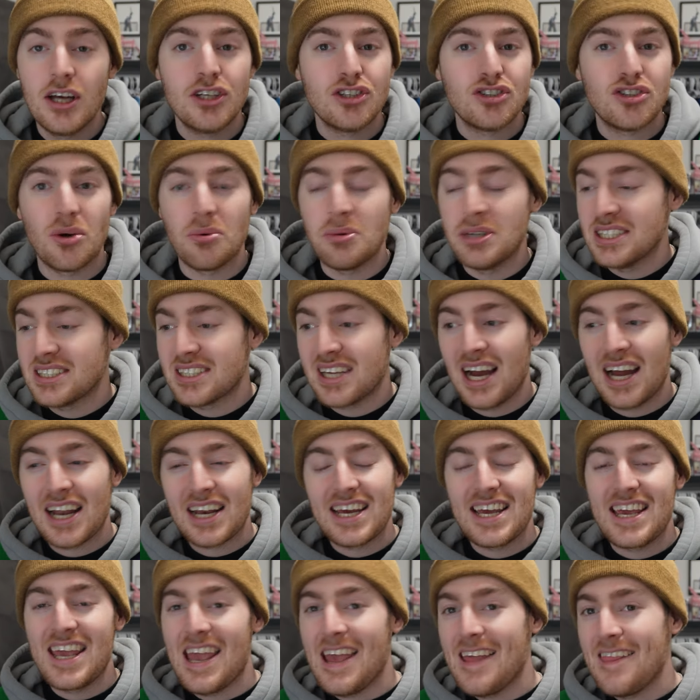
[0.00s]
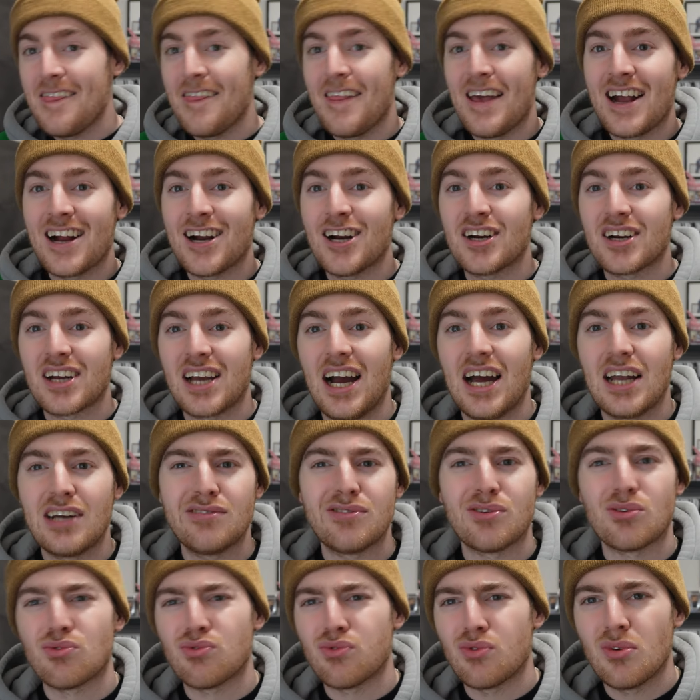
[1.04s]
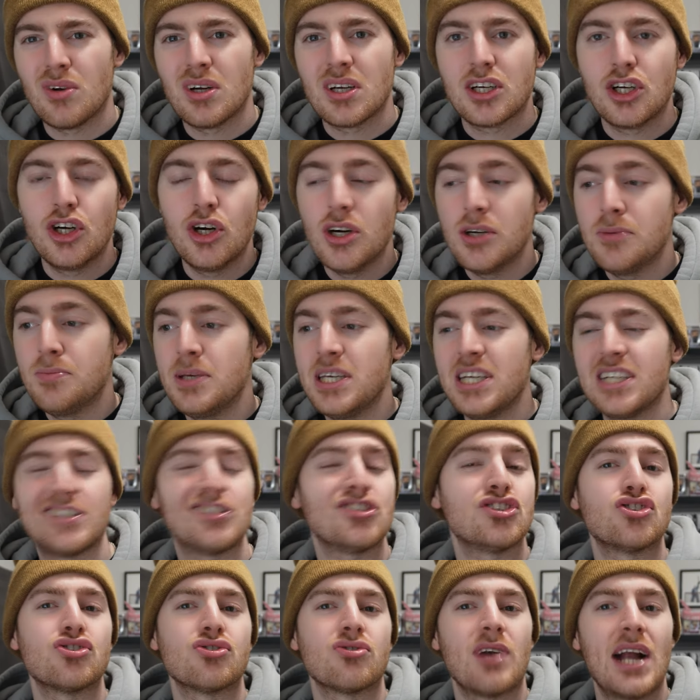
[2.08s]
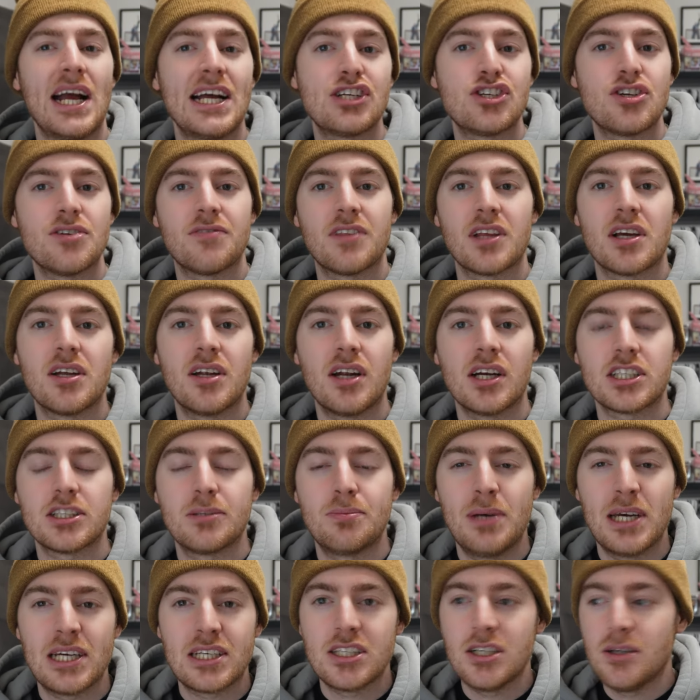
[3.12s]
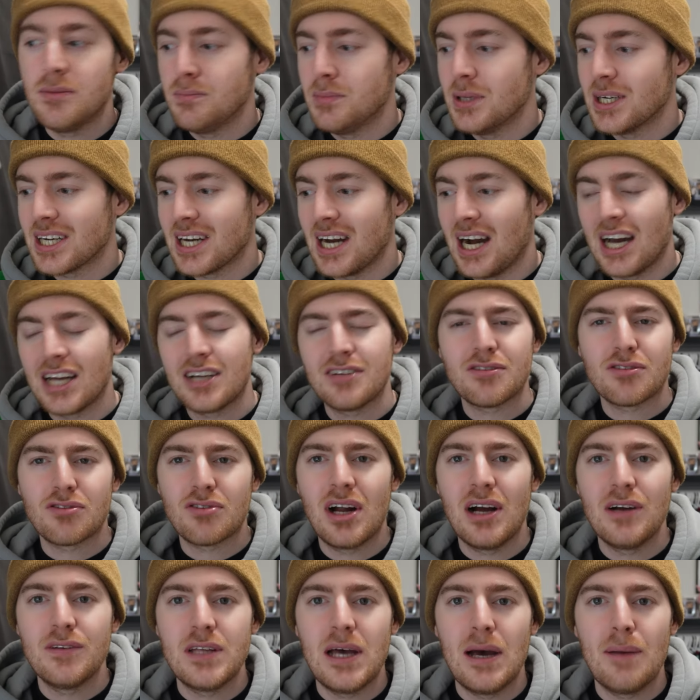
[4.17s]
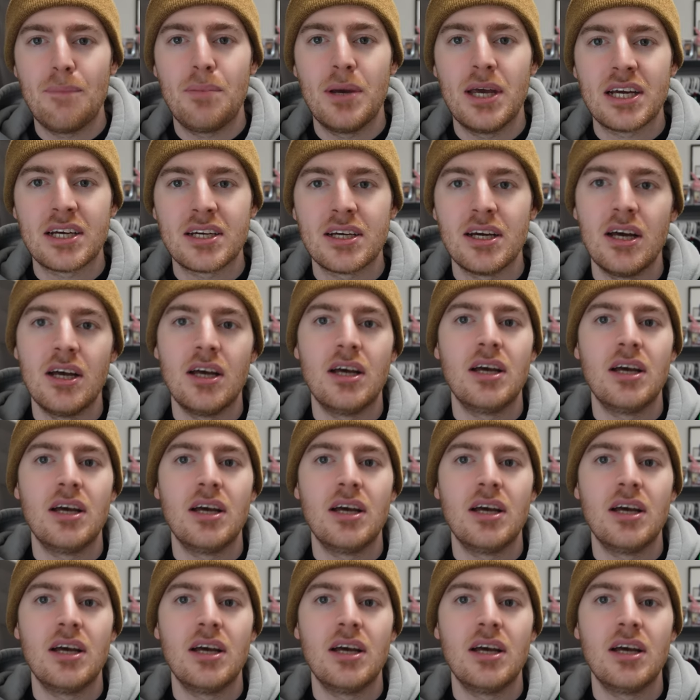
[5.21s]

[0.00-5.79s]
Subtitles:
So he's kind of in there, kind of a, could be a stretch if the Canucks picked him, but kind of around that pick.